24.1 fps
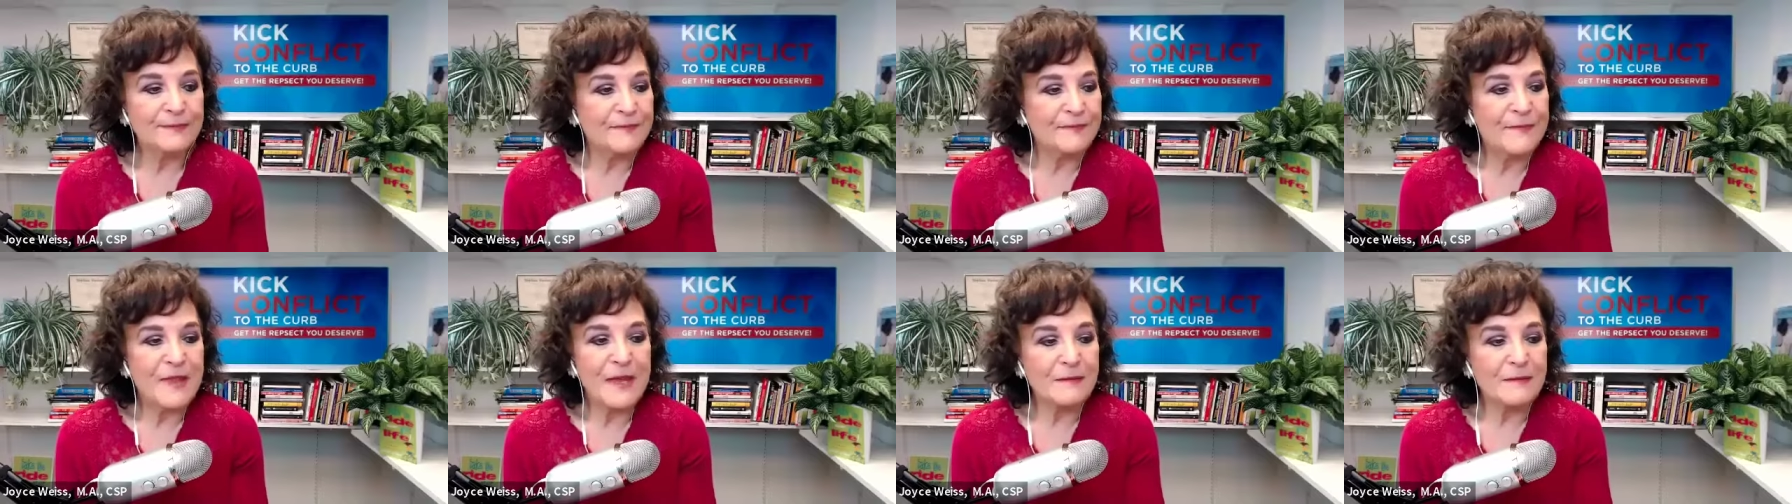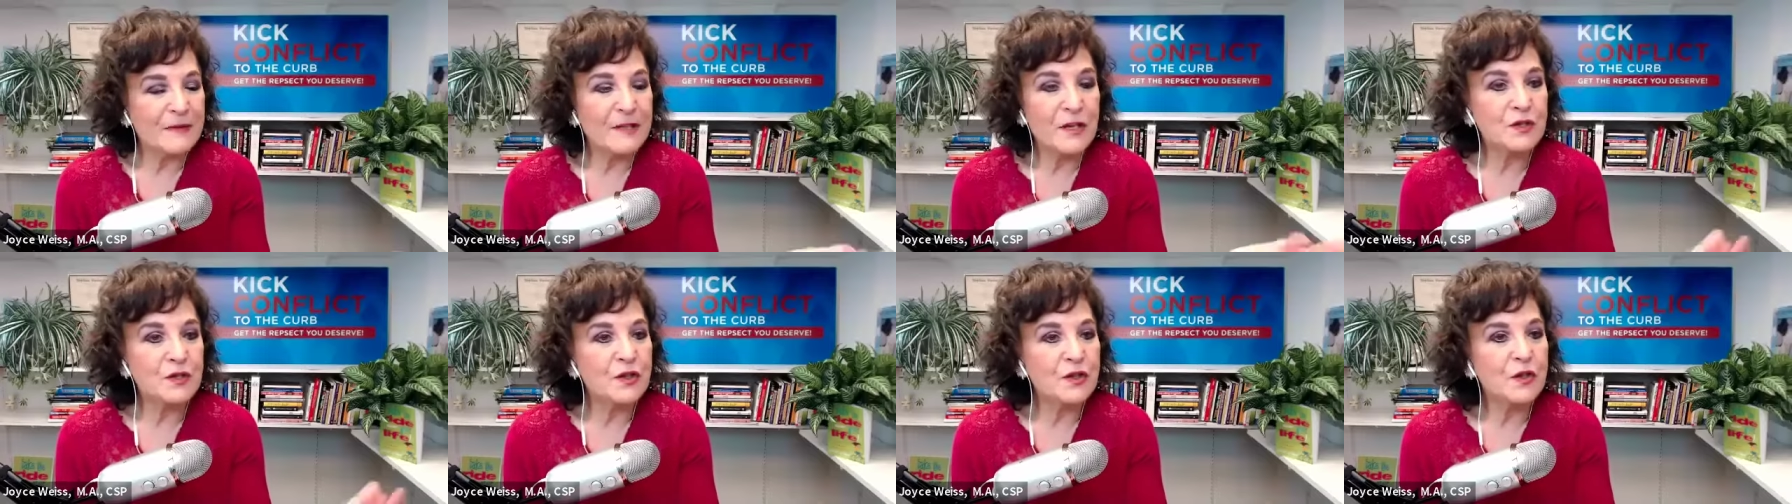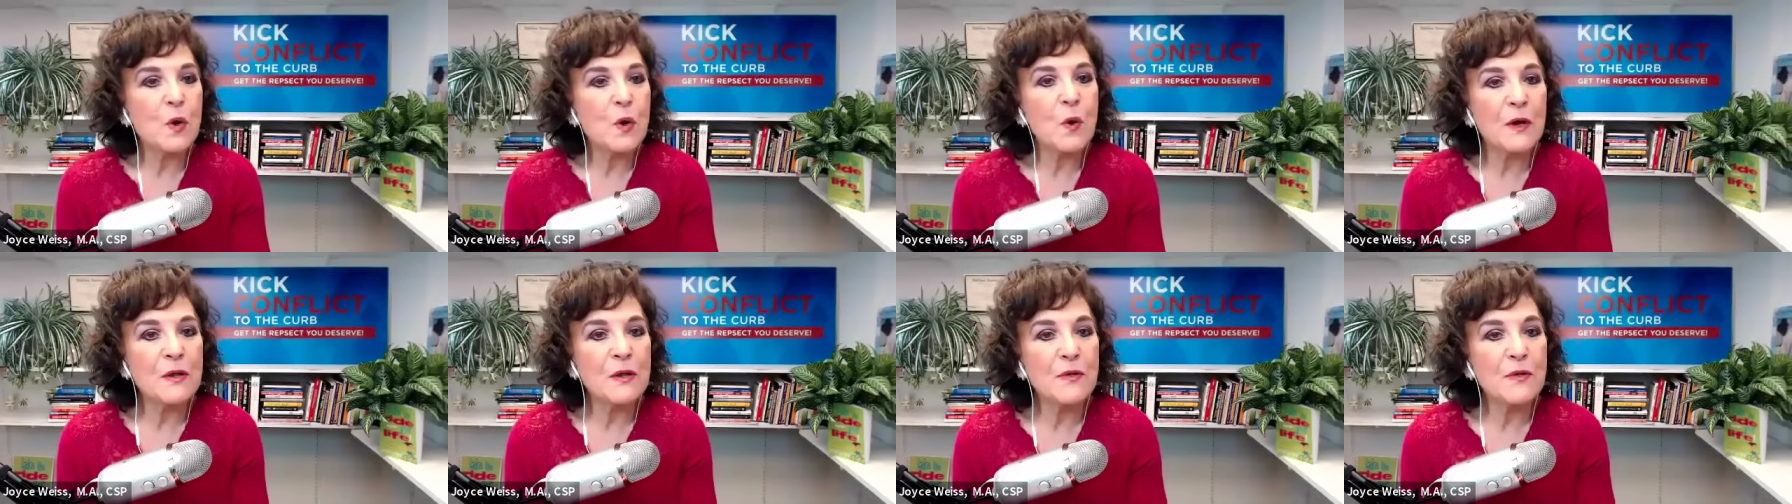that, that you're
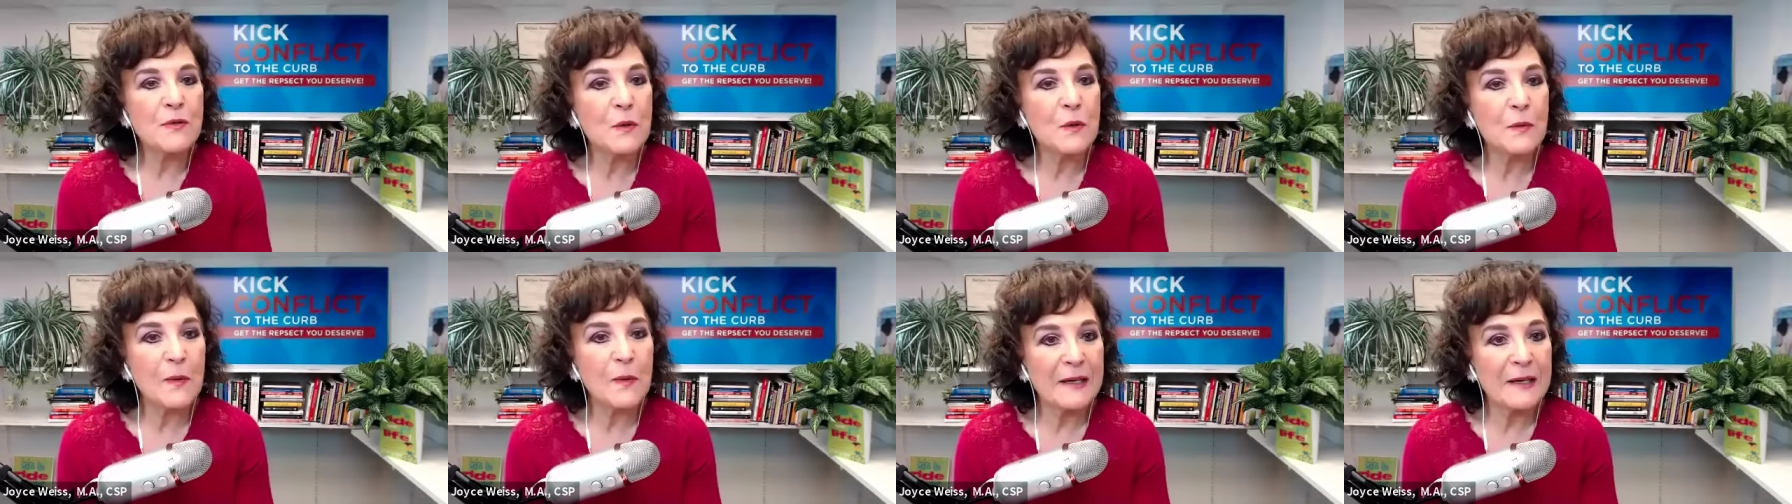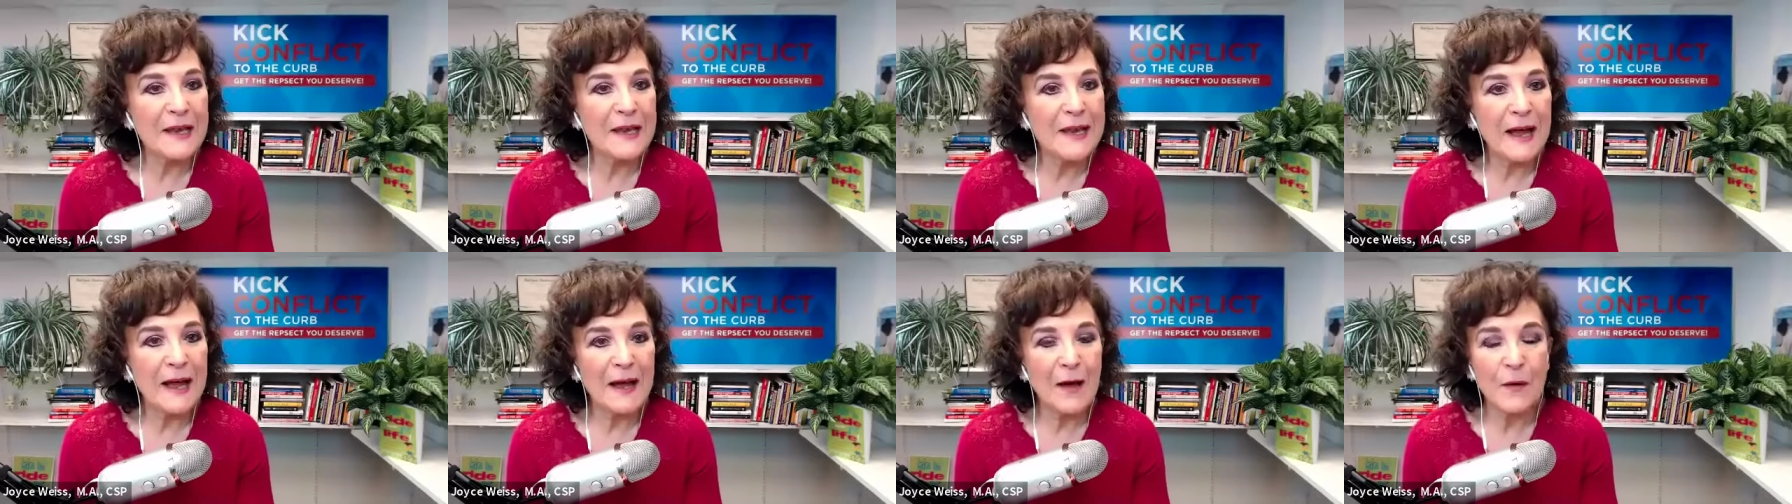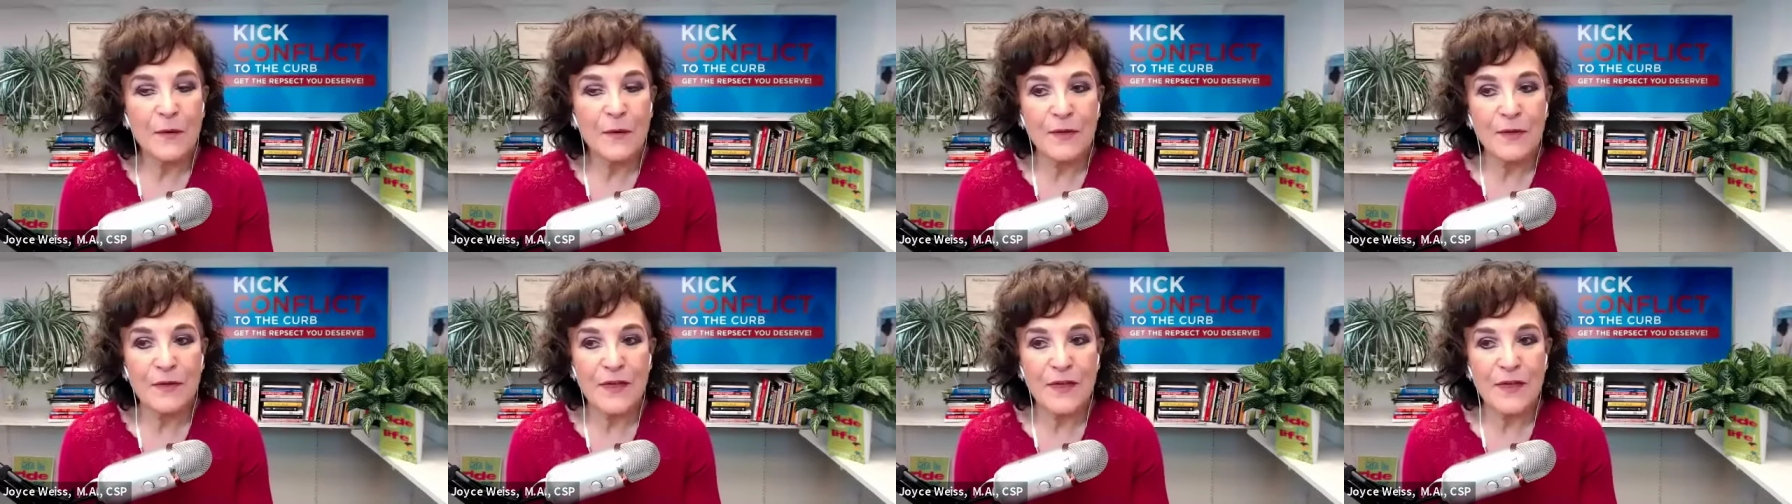going through right now